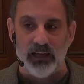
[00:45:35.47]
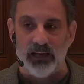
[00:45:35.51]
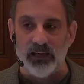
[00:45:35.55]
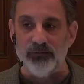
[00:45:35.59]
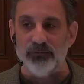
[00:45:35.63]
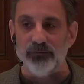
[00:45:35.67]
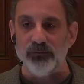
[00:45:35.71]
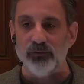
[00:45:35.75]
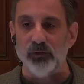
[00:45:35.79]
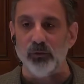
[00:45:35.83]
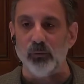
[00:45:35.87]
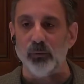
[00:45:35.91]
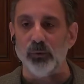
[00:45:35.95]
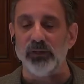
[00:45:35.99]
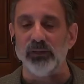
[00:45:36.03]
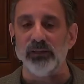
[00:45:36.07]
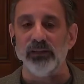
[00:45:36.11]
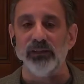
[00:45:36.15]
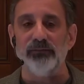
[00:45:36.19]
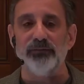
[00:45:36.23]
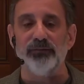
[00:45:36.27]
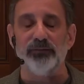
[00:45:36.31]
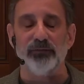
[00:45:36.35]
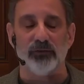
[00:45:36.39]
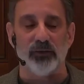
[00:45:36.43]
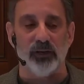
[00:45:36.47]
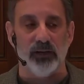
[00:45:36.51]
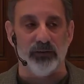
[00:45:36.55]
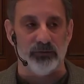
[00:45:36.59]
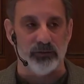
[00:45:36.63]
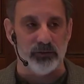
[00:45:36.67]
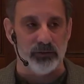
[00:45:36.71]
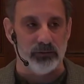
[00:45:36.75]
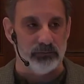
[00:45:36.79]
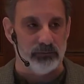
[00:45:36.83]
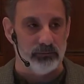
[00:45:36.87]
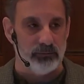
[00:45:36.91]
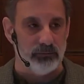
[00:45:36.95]
If you will live
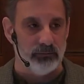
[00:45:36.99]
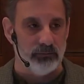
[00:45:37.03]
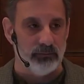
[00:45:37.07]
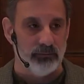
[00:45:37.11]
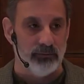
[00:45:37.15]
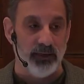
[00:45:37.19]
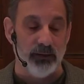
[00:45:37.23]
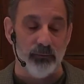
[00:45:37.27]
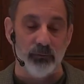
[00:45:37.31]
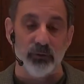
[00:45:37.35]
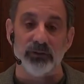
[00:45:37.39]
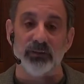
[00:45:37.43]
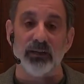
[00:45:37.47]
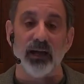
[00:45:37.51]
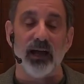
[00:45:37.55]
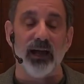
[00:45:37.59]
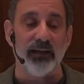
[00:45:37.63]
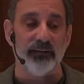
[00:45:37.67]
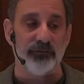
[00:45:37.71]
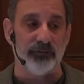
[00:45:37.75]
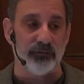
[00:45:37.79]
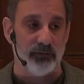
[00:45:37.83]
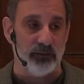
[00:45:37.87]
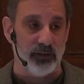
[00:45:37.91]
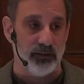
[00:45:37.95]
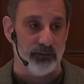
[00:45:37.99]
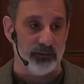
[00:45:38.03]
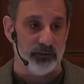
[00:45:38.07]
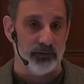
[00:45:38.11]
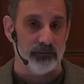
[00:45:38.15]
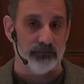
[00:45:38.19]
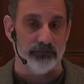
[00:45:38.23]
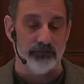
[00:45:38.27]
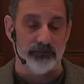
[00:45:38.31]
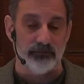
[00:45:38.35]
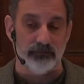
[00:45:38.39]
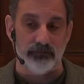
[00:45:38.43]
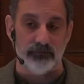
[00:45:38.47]
forever, they will die forever.
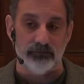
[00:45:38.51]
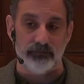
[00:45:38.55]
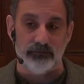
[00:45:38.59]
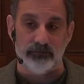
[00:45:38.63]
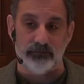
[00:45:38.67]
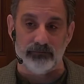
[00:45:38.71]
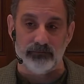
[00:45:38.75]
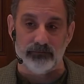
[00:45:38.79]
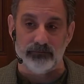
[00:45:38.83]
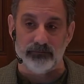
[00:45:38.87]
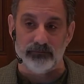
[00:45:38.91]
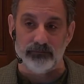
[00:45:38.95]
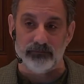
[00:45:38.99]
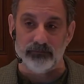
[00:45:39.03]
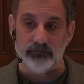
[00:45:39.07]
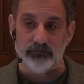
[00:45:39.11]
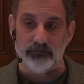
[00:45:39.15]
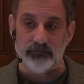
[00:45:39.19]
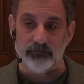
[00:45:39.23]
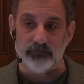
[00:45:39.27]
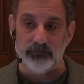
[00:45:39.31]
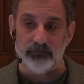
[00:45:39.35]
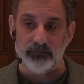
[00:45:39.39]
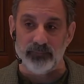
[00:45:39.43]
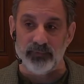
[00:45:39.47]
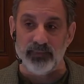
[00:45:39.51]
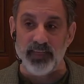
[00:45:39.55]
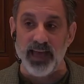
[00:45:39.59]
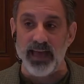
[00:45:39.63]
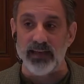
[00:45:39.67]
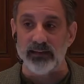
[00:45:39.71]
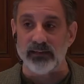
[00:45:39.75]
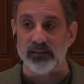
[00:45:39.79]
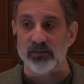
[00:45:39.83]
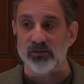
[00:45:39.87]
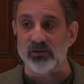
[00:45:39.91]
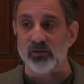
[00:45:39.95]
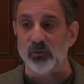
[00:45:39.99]

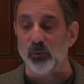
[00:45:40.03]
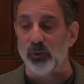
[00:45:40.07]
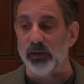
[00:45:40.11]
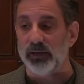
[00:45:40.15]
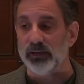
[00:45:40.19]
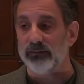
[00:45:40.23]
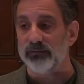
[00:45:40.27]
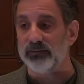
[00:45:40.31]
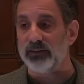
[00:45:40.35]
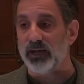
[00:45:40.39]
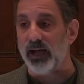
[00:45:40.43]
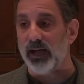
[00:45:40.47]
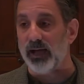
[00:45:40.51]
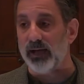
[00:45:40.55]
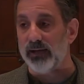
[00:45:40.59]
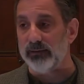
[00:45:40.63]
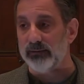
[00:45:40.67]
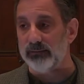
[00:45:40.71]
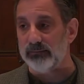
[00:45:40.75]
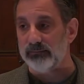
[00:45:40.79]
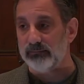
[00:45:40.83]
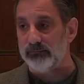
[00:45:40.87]
That is the way of God.